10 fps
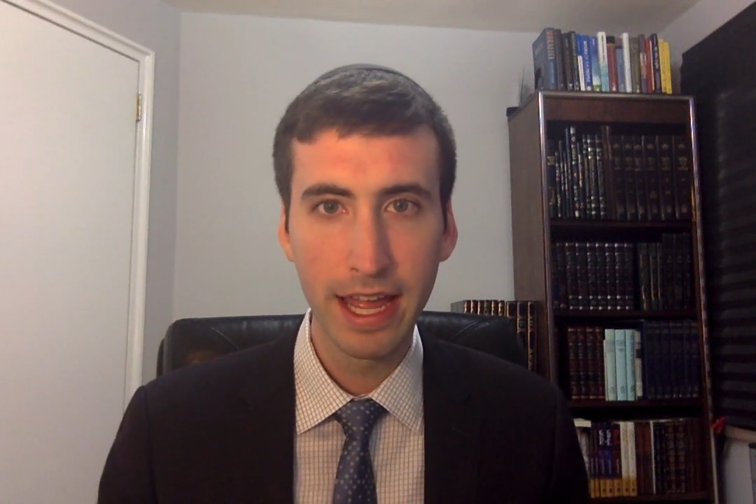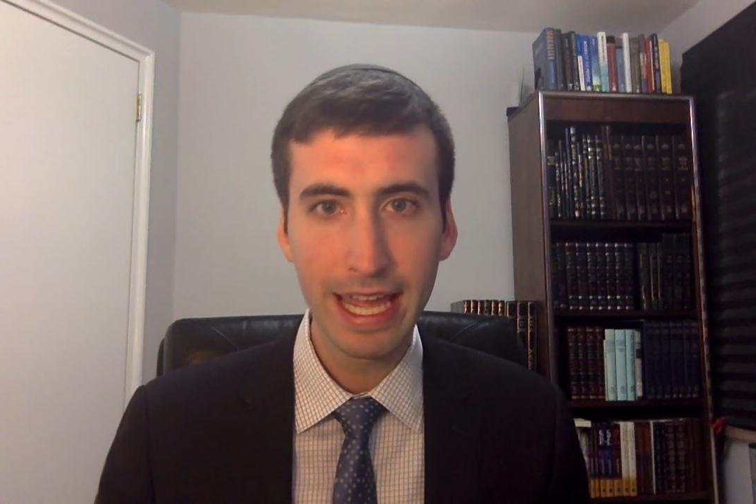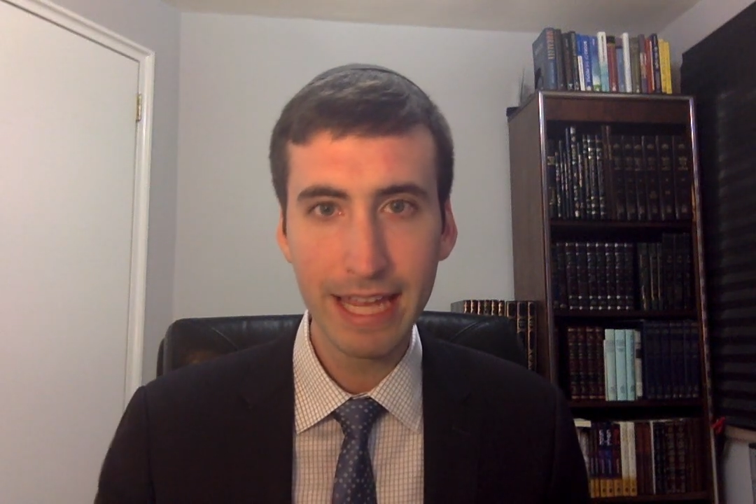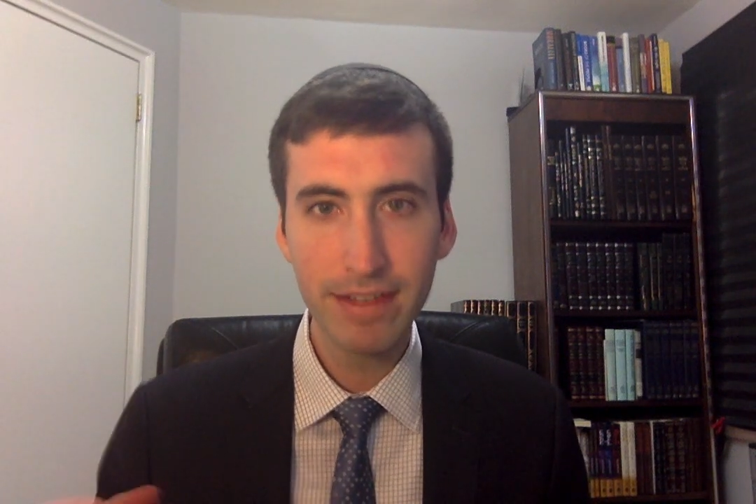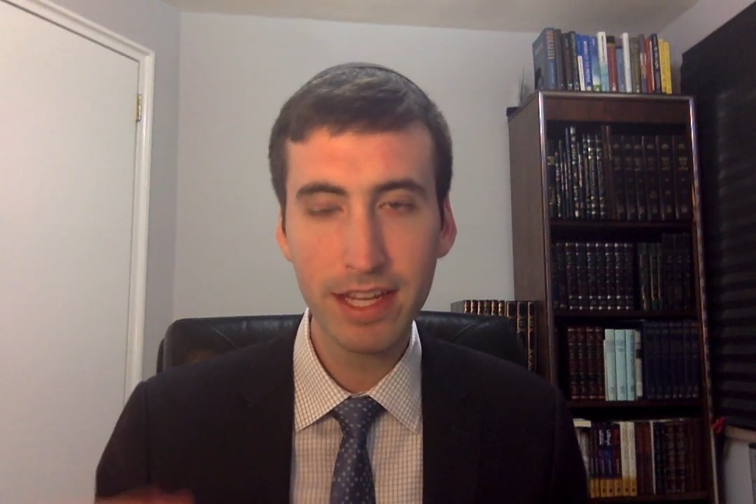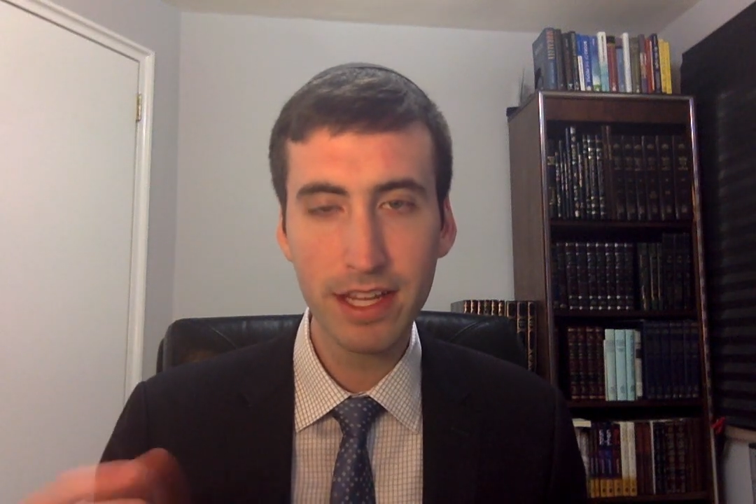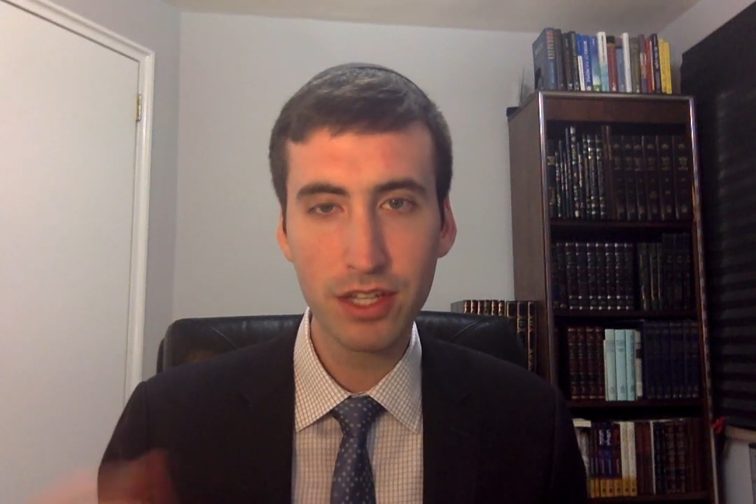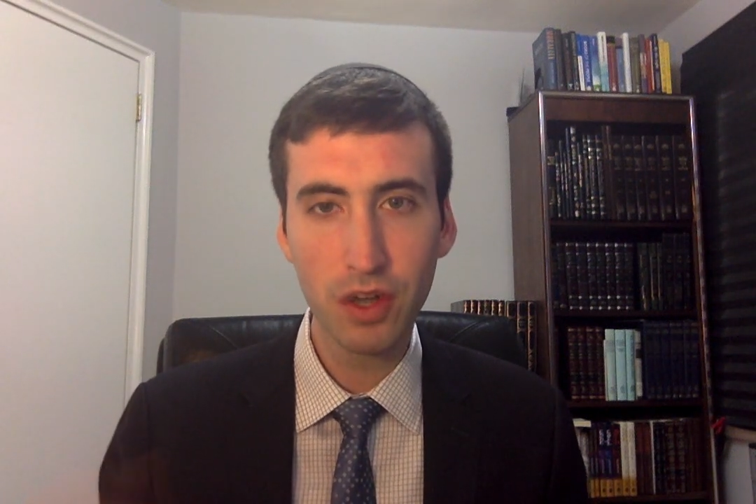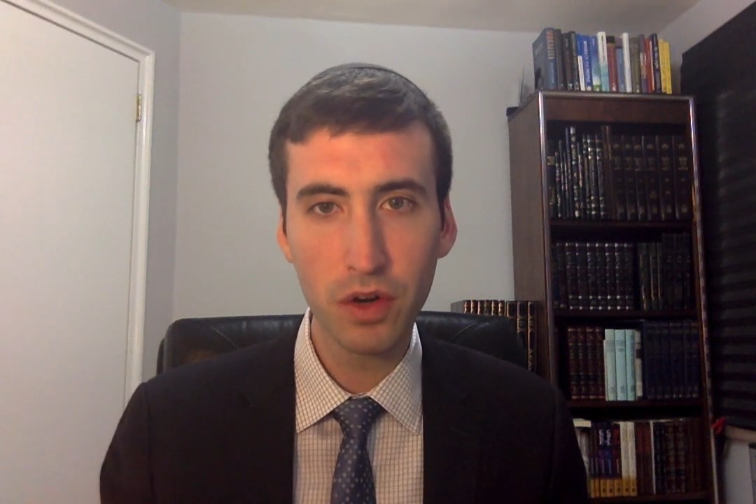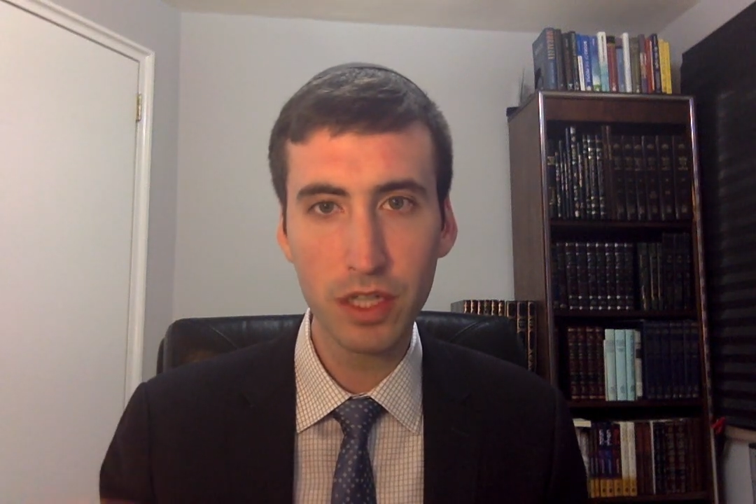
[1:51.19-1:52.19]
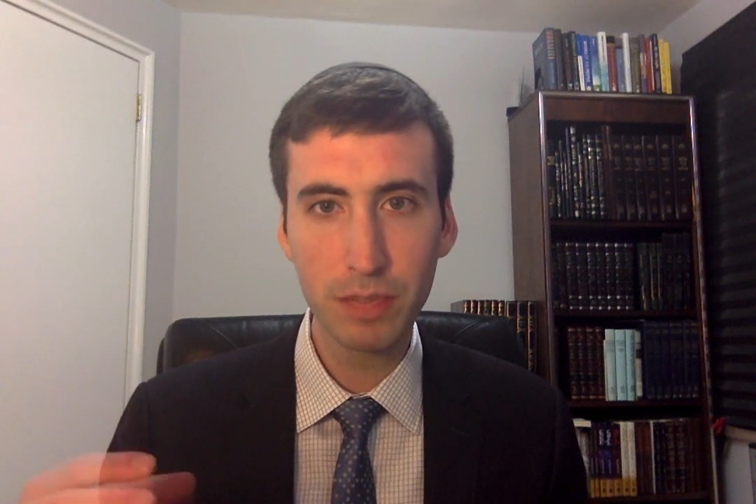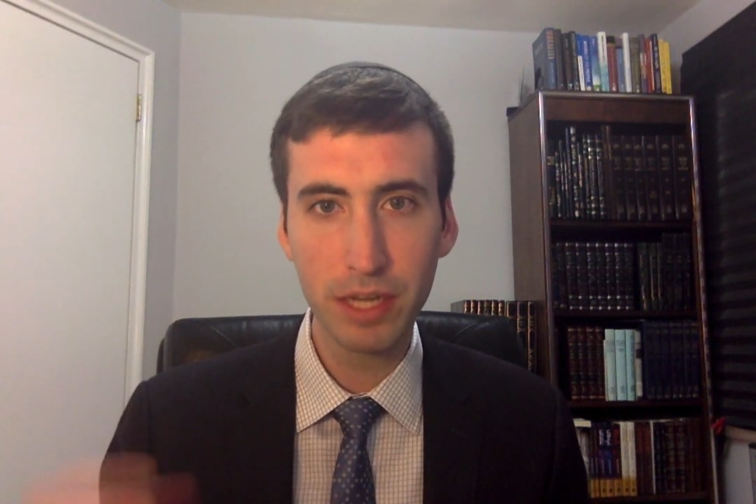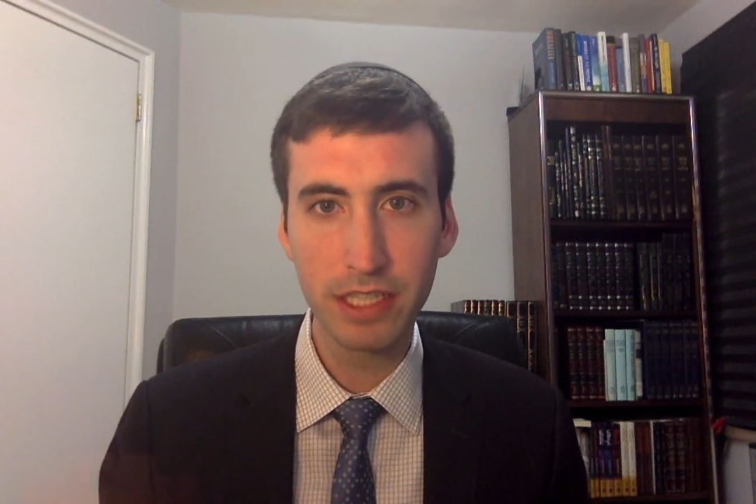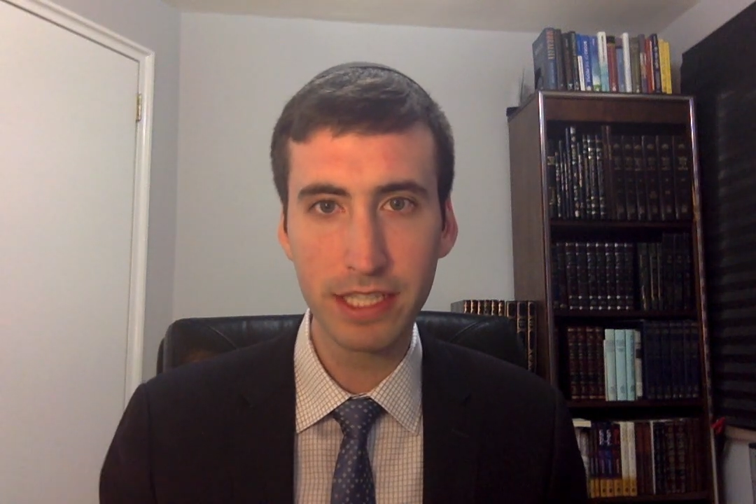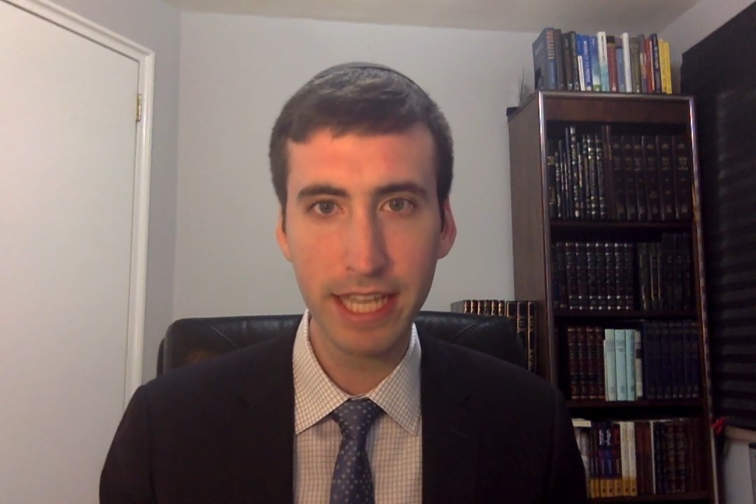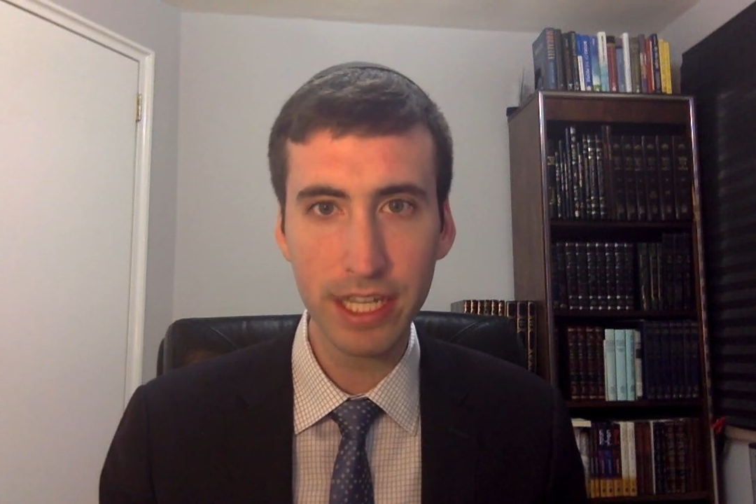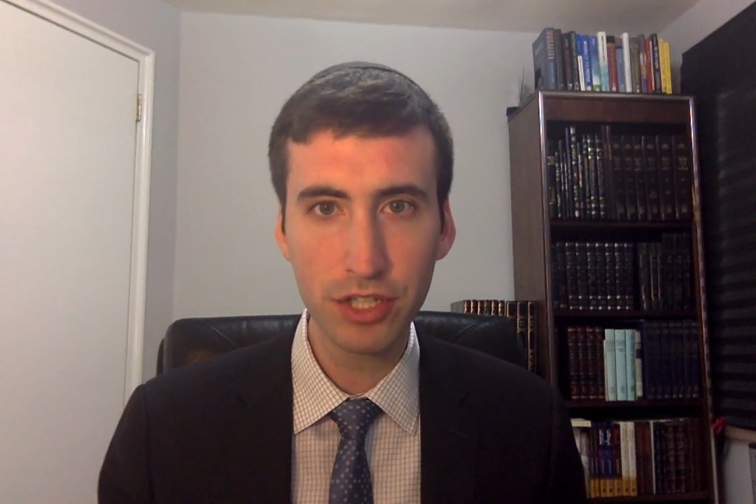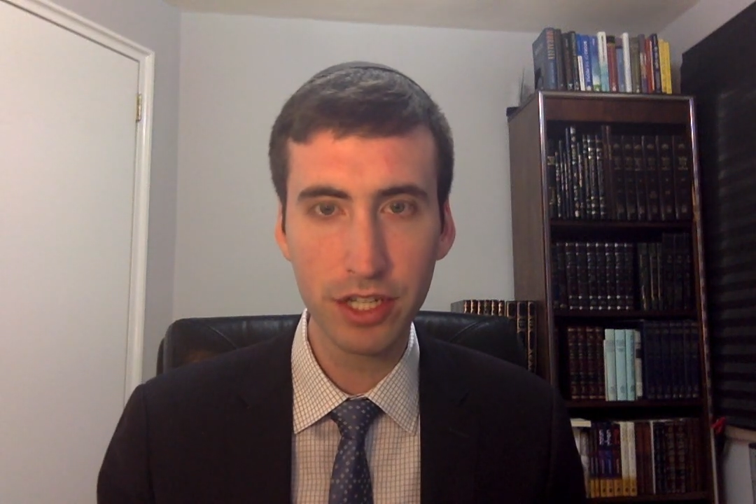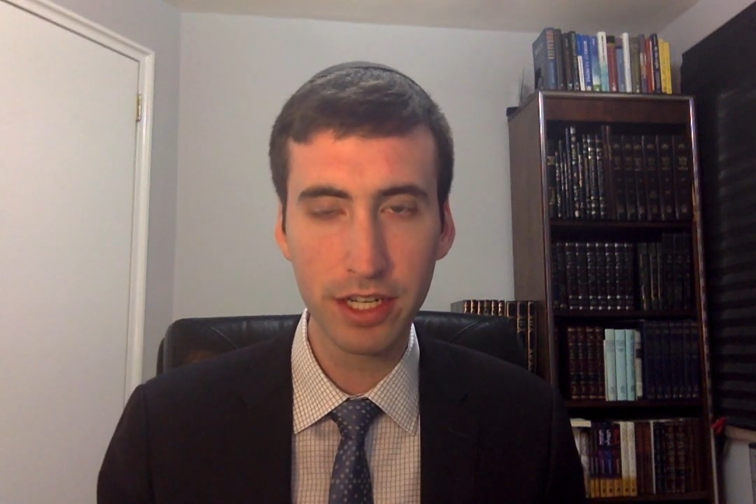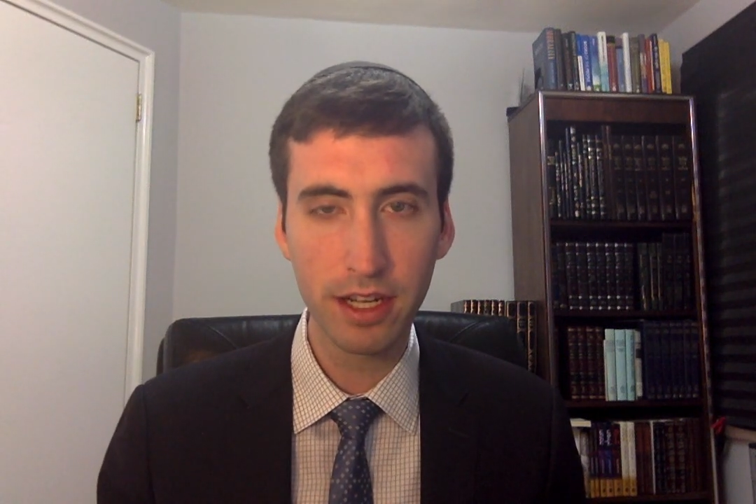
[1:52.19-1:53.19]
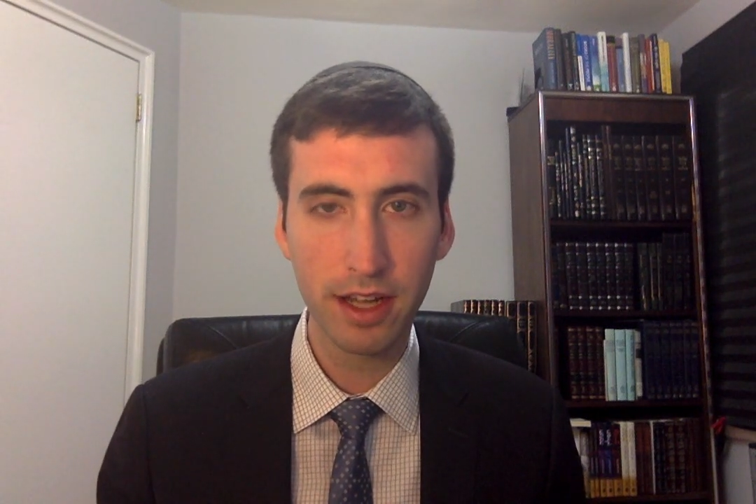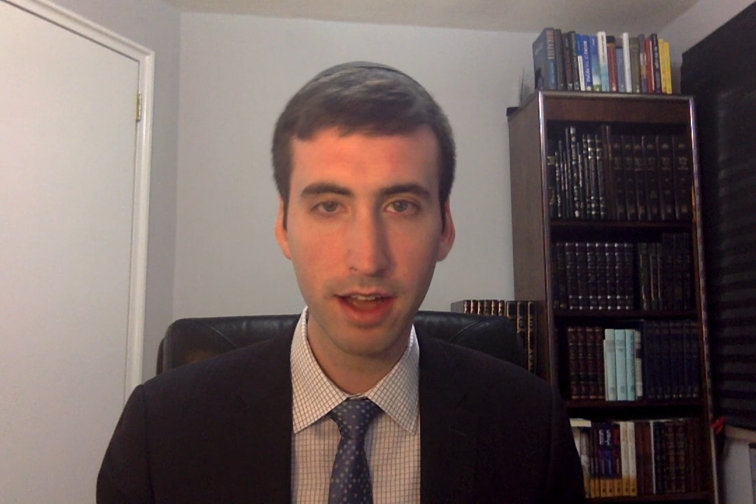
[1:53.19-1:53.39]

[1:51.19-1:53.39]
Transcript: Even in the Torah's presentation